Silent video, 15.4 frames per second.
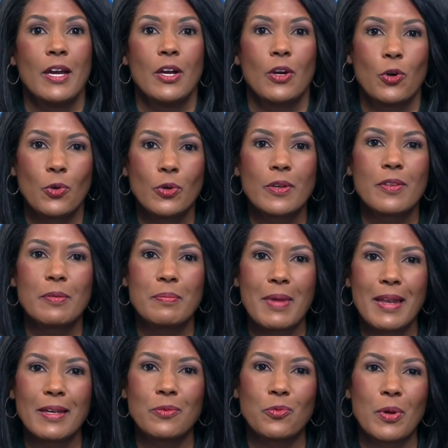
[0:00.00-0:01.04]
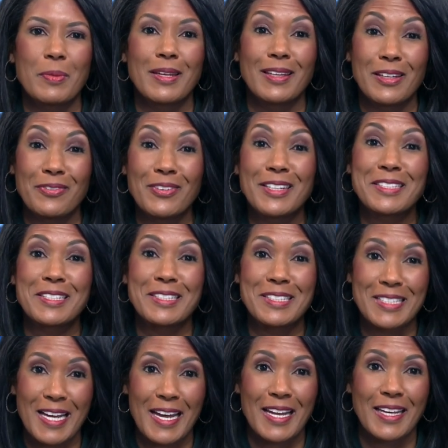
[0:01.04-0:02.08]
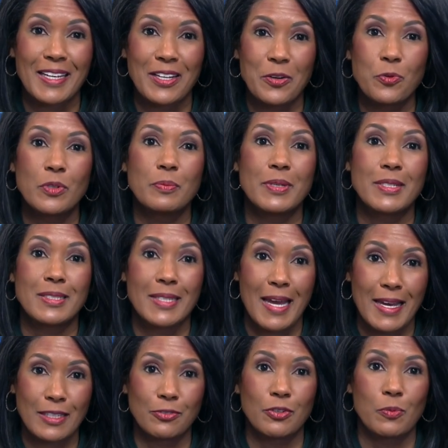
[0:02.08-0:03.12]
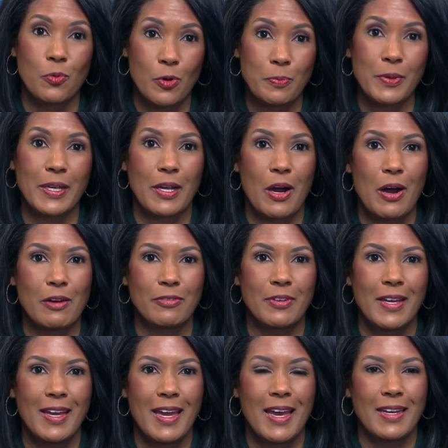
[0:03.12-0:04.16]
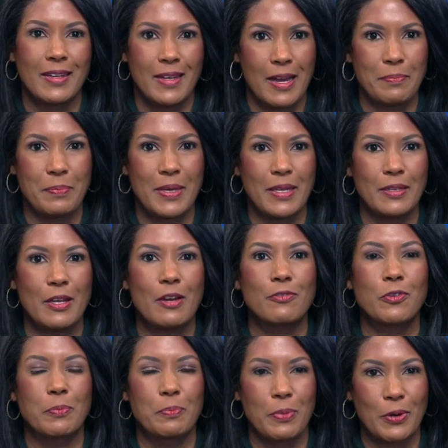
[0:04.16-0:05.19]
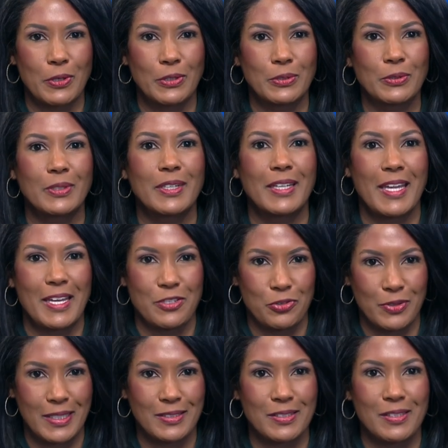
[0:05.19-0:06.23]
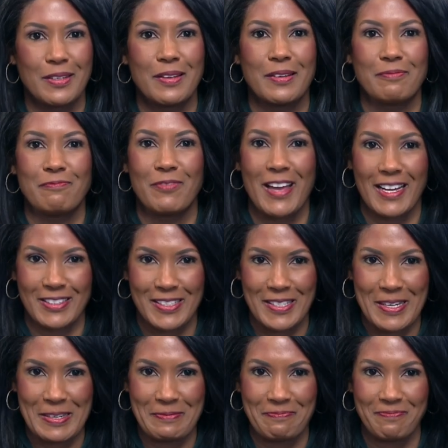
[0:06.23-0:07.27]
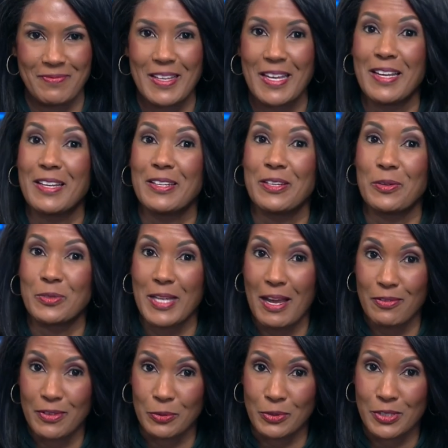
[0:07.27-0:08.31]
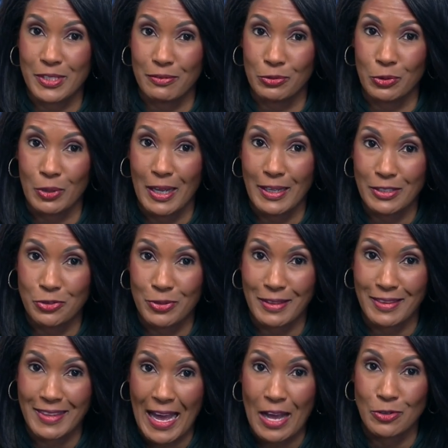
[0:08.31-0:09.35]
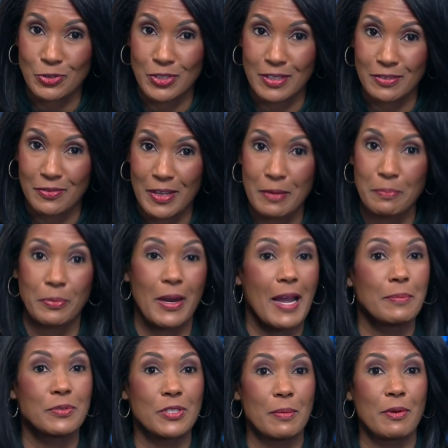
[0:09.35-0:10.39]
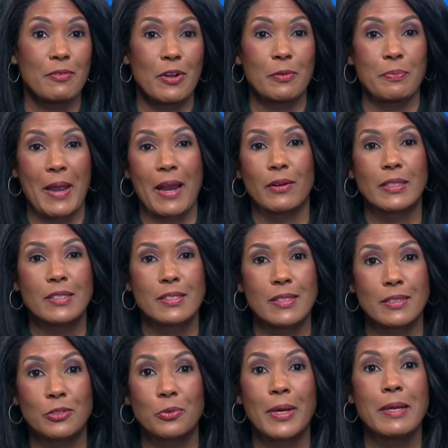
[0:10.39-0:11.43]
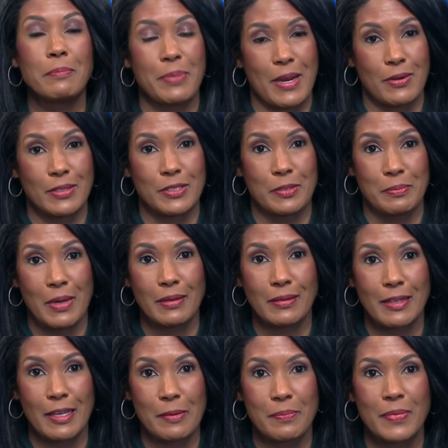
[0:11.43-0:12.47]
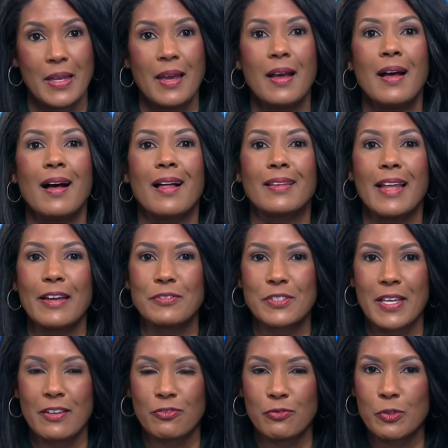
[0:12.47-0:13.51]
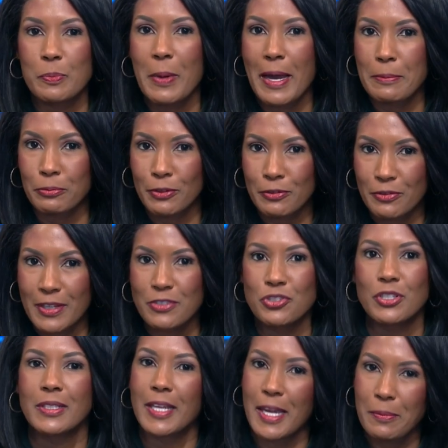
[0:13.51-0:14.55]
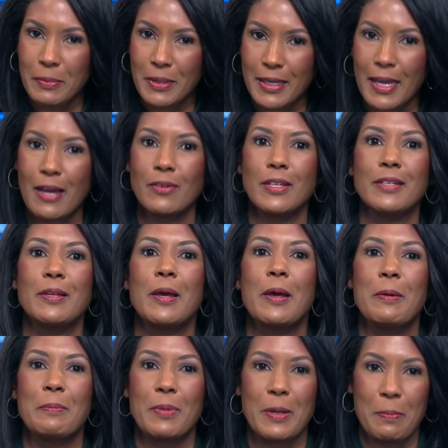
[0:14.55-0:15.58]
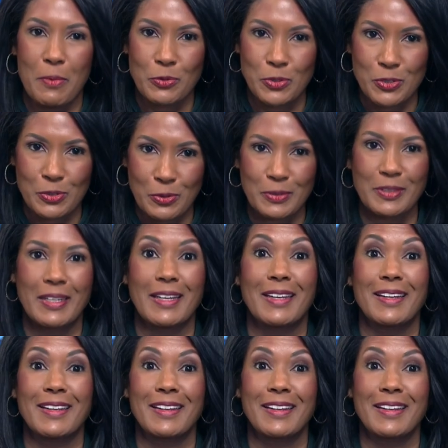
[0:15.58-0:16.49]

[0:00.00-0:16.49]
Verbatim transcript: Who are the men and women living today who would be dead from whooping cough had it not been for Pearl Kendrick's vaccine? No doubt there were several hundred thousand of them, perhaps some of our parents and grandparents among them. A life saved by prevention can't be counted, but it most certainly